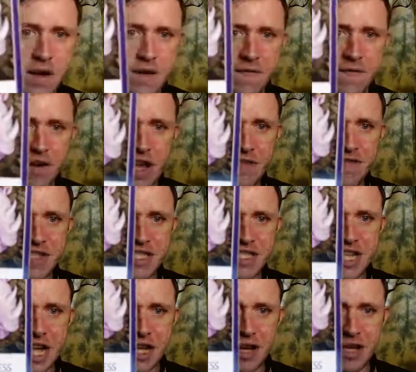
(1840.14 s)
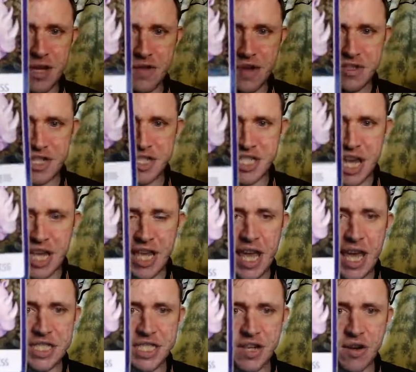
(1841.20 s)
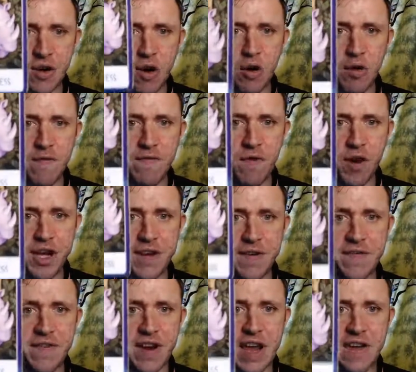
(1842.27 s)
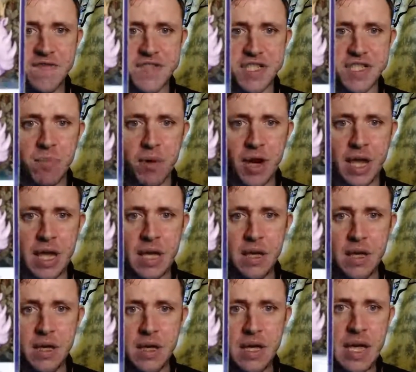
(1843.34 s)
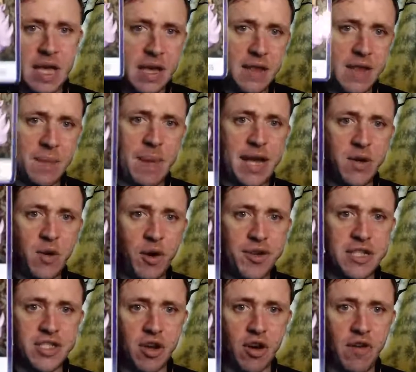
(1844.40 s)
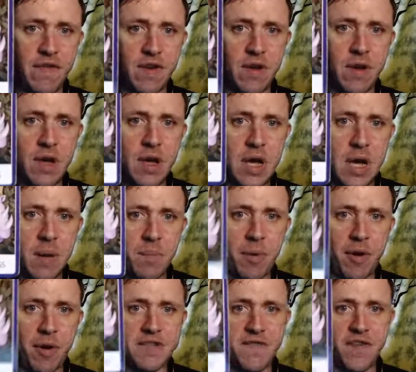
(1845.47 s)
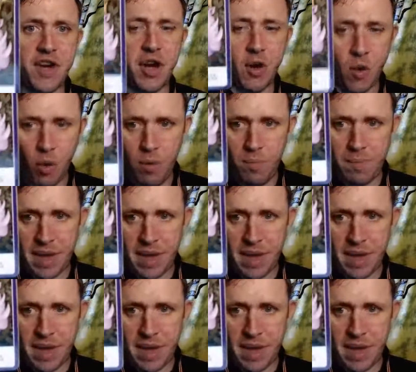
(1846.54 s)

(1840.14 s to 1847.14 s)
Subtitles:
Forgiveness, Nicola. There's a situation calling for you to forgive somebody. They might not deserve it, but it's for your own